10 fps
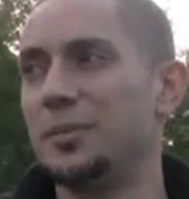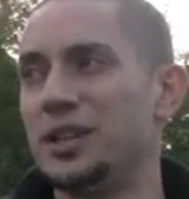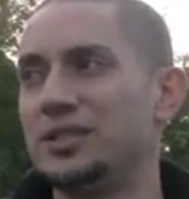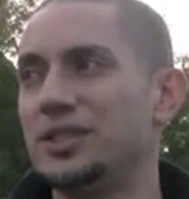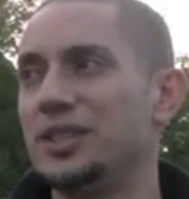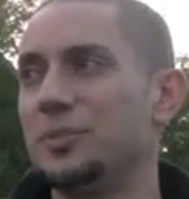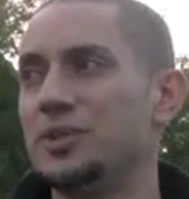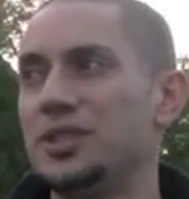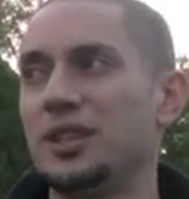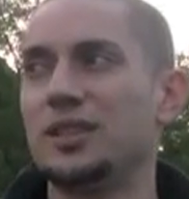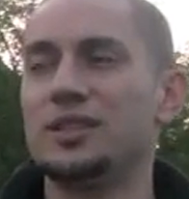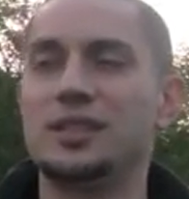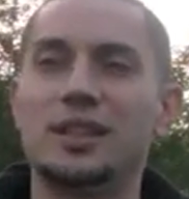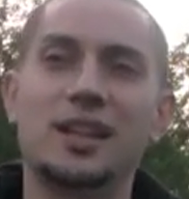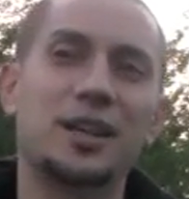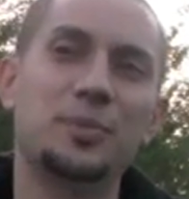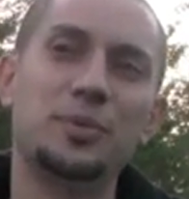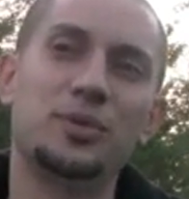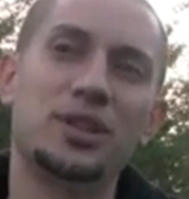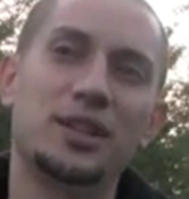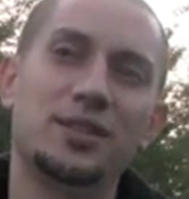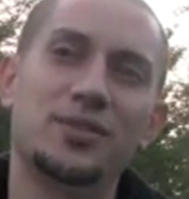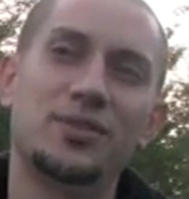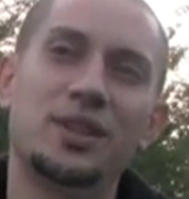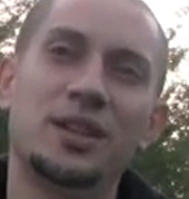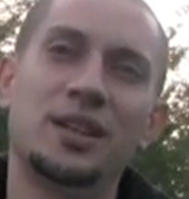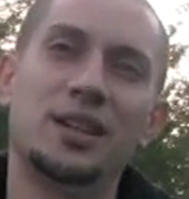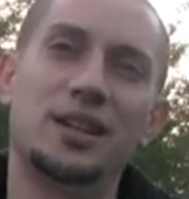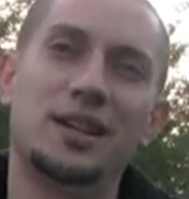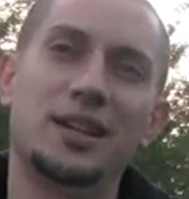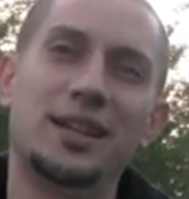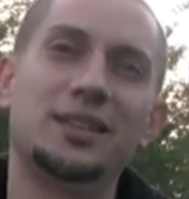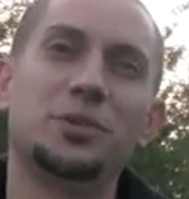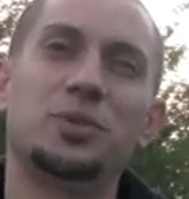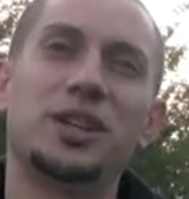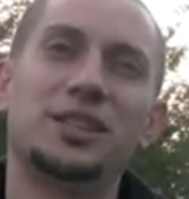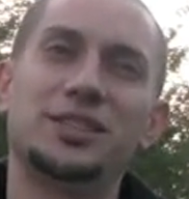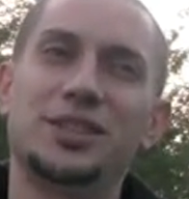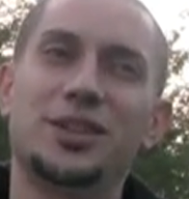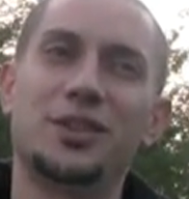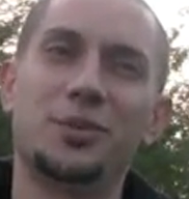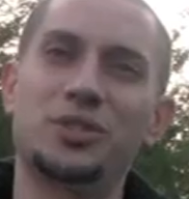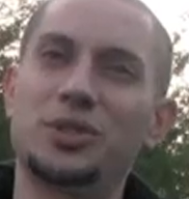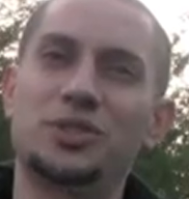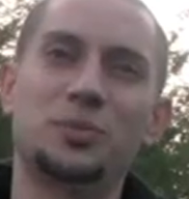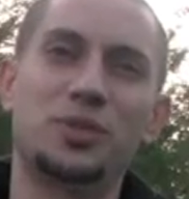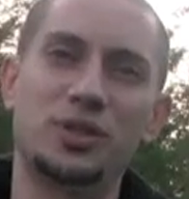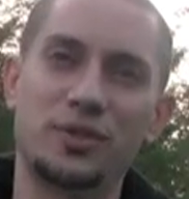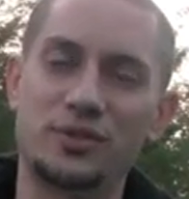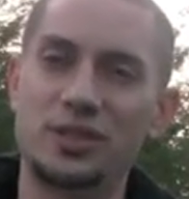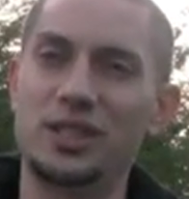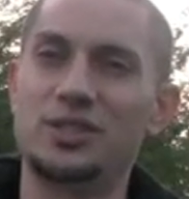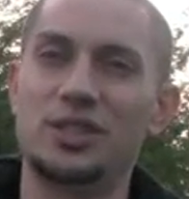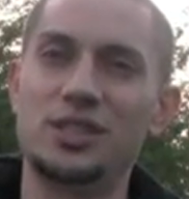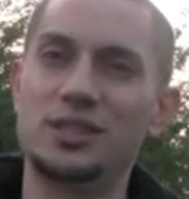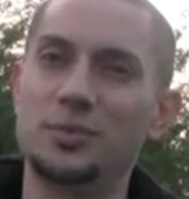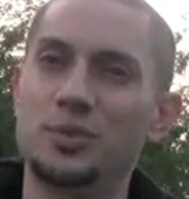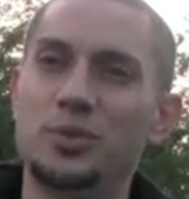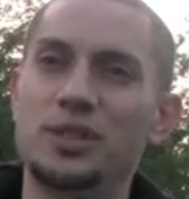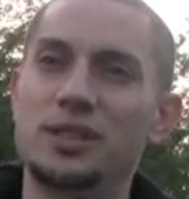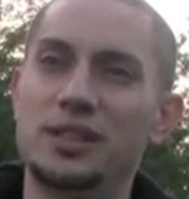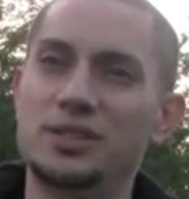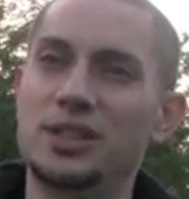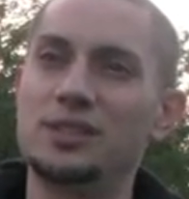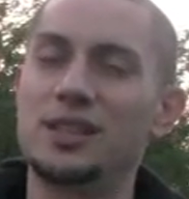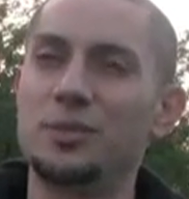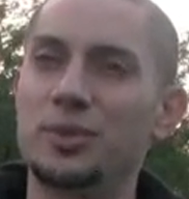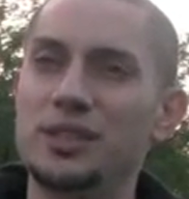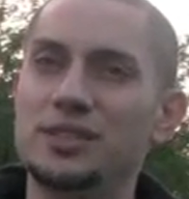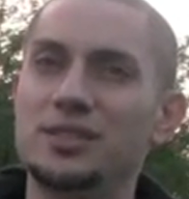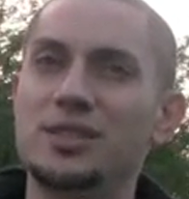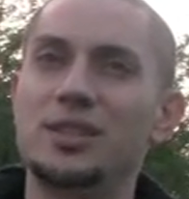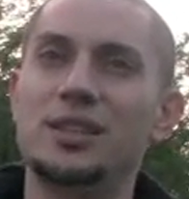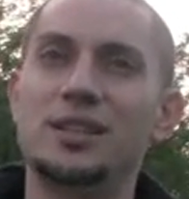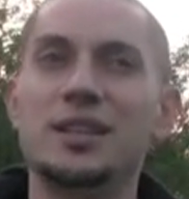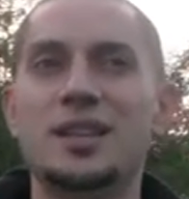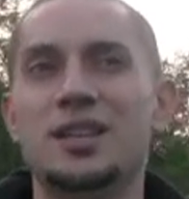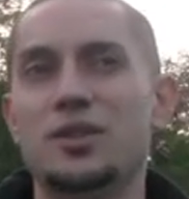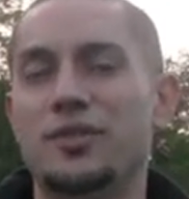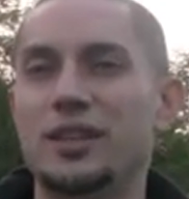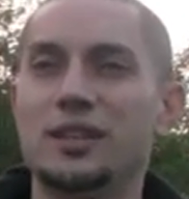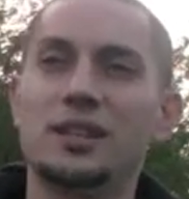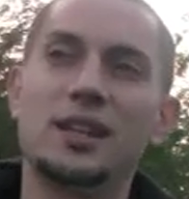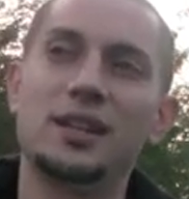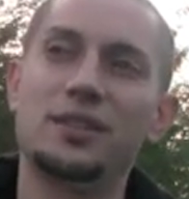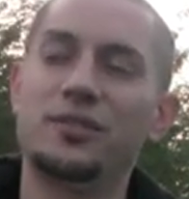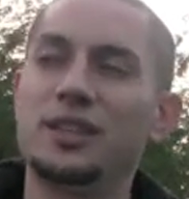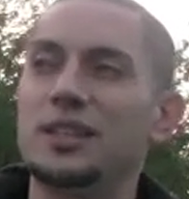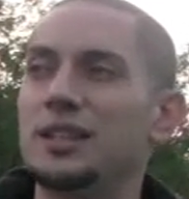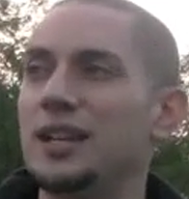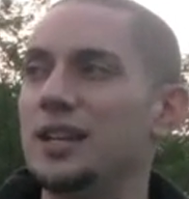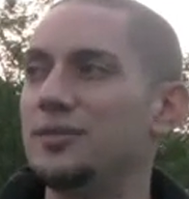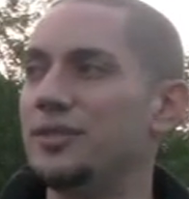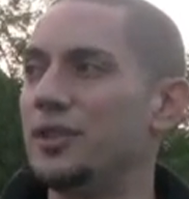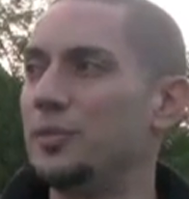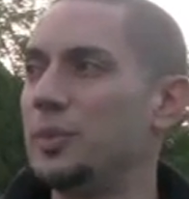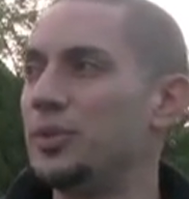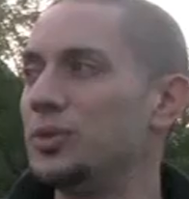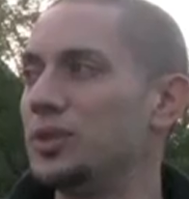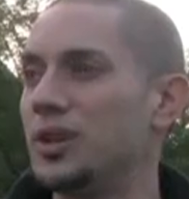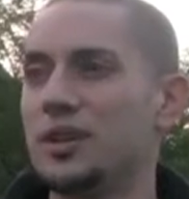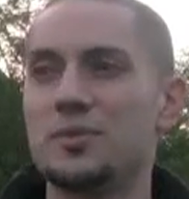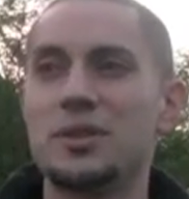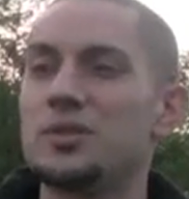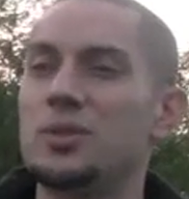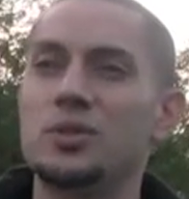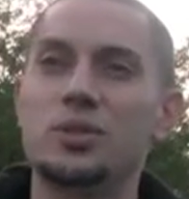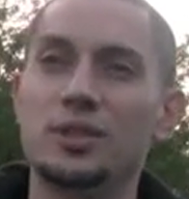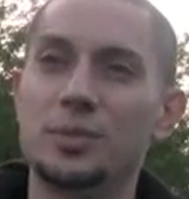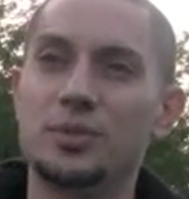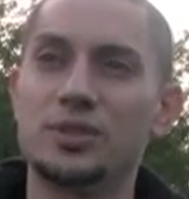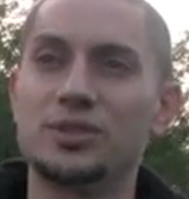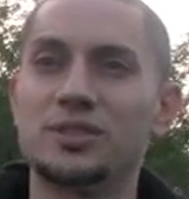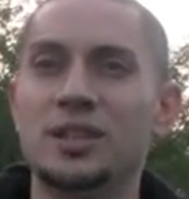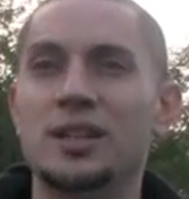about Syria in particular is that a lot of people kind of hit the brakes. They were so supportive of Tunisia and Egypt, but when things started taking place in Syria, you find that a lot of people who would call themselves quote-unquote liberals